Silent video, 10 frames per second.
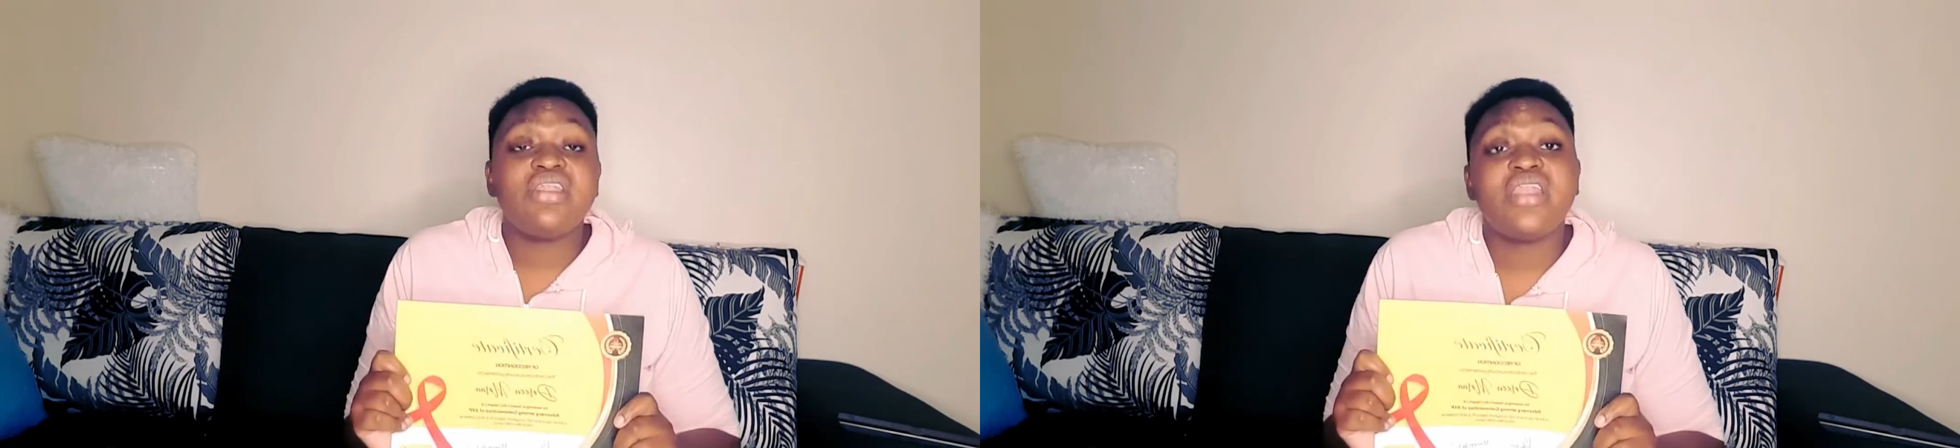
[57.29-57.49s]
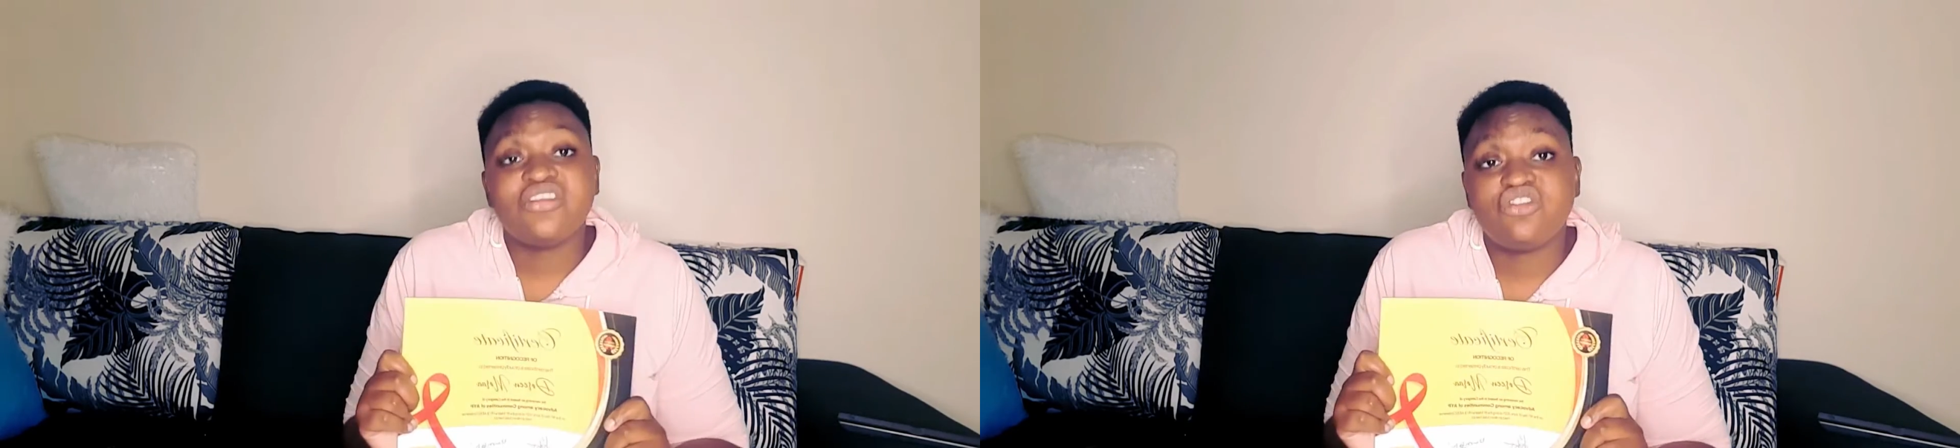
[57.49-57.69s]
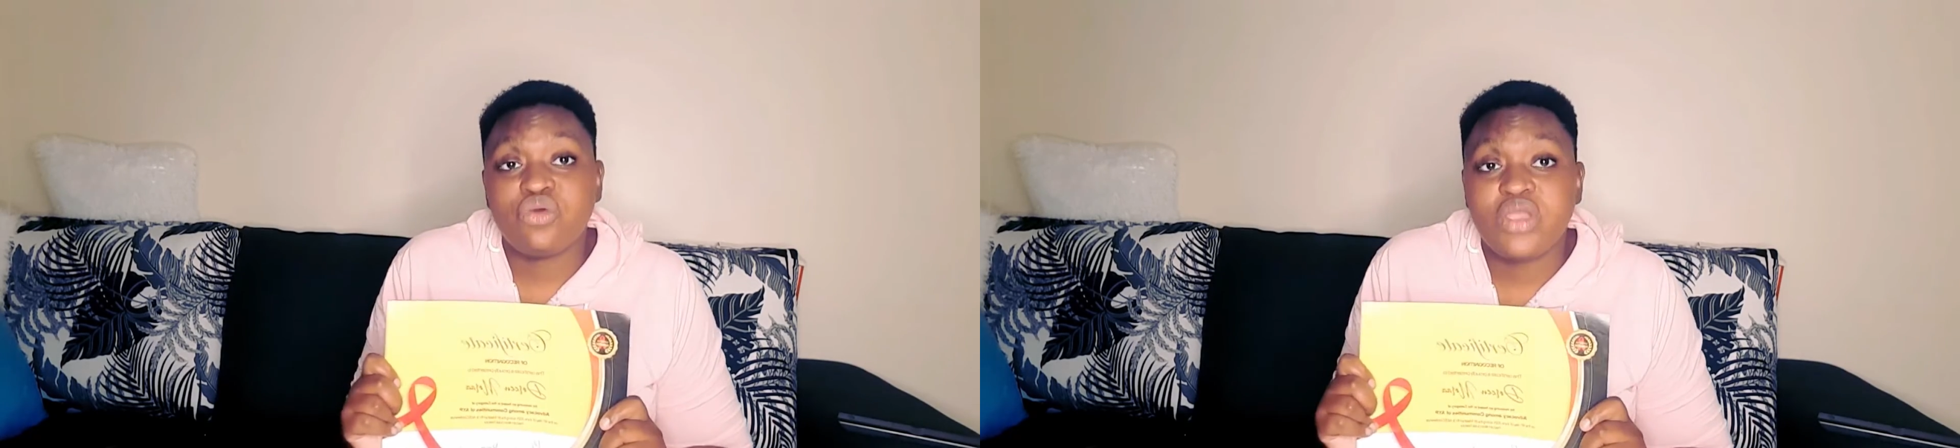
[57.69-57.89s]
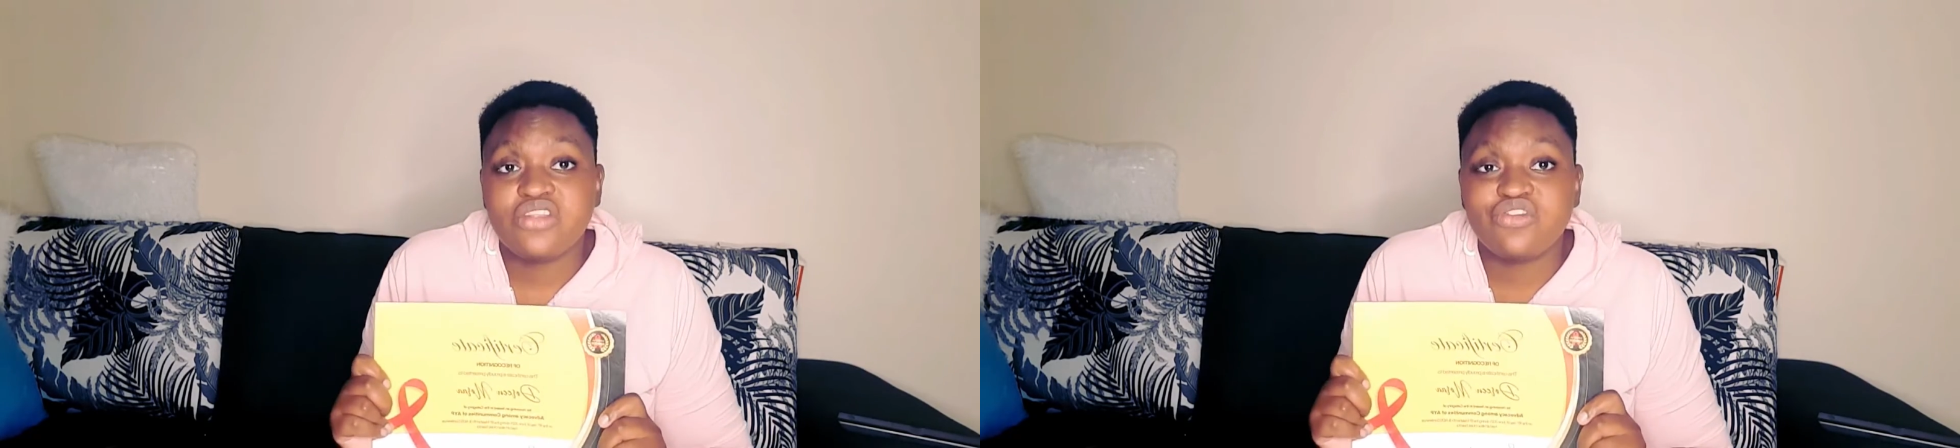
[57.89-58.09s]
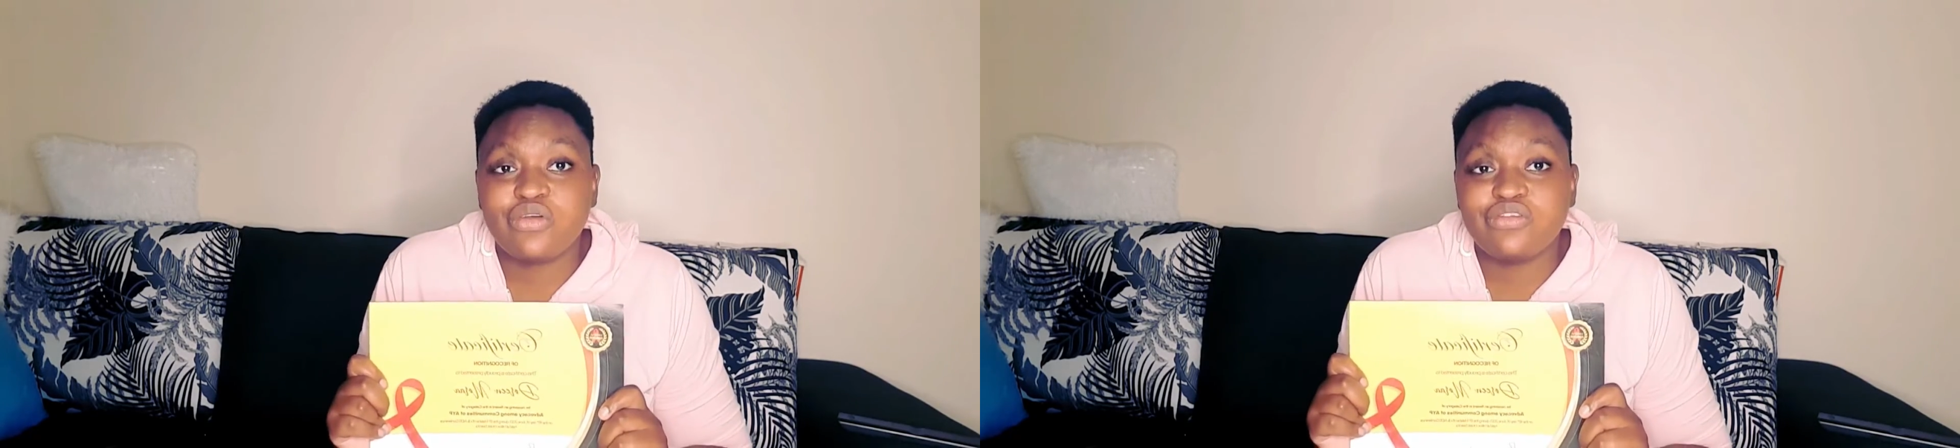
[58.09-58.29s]
the National
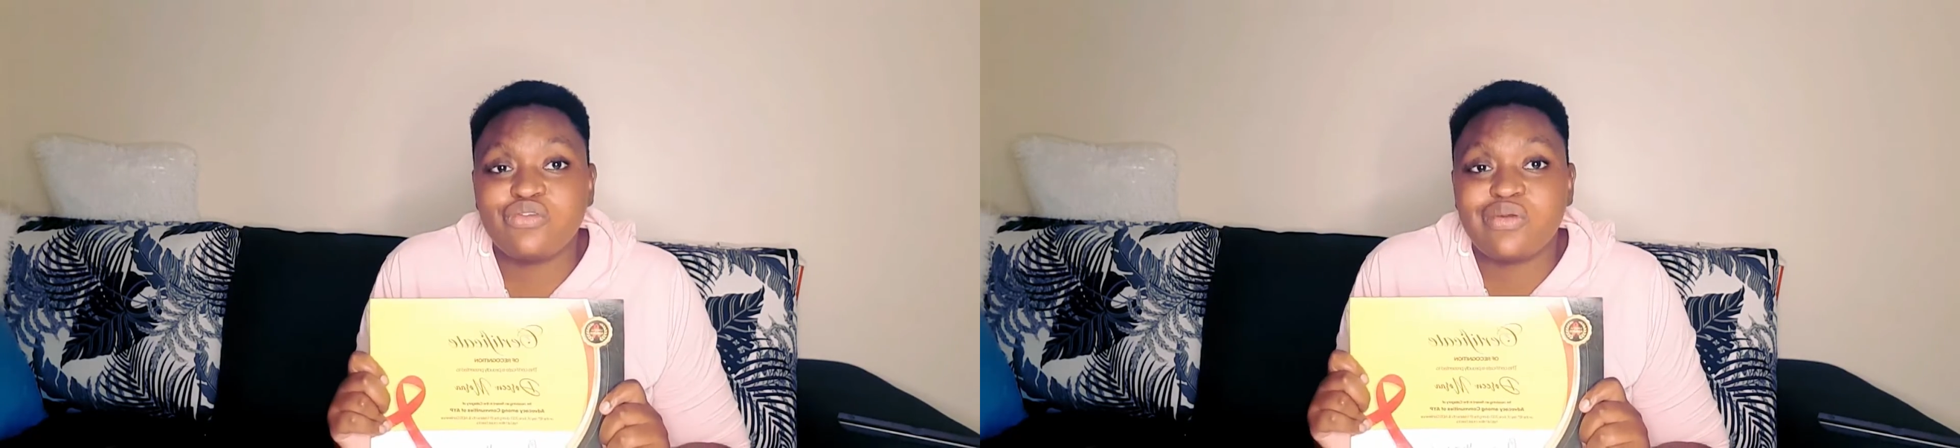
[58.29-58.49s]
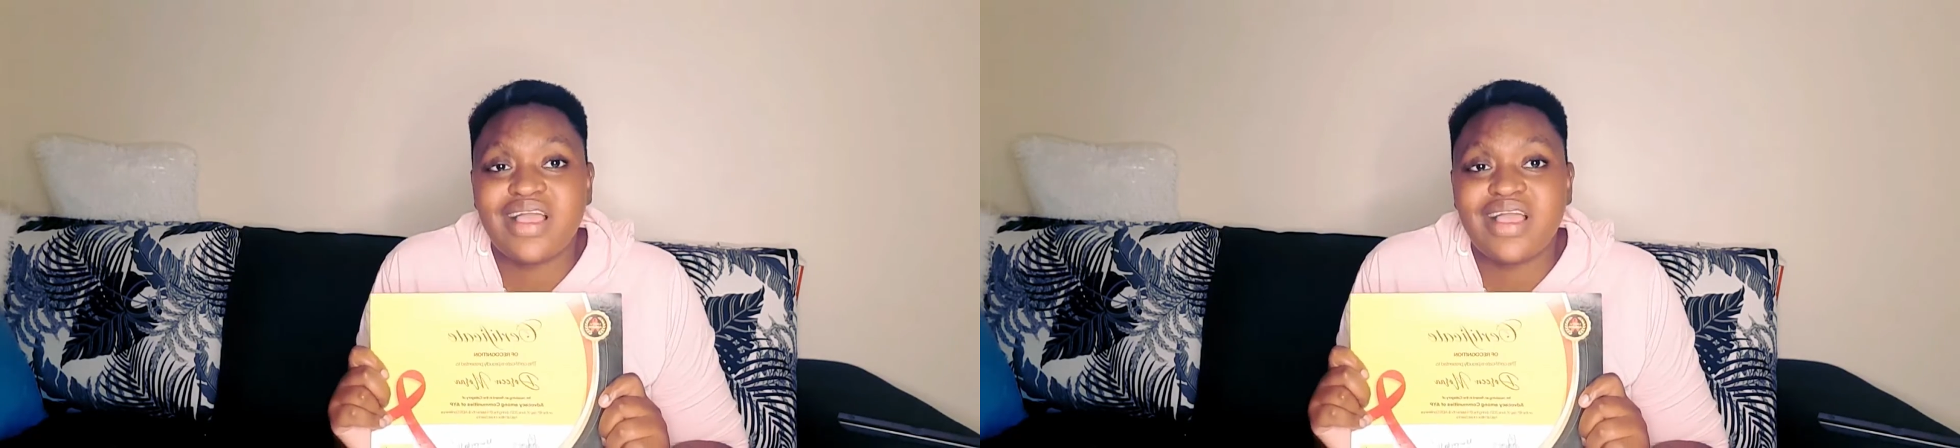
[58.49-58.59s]
AIDS Control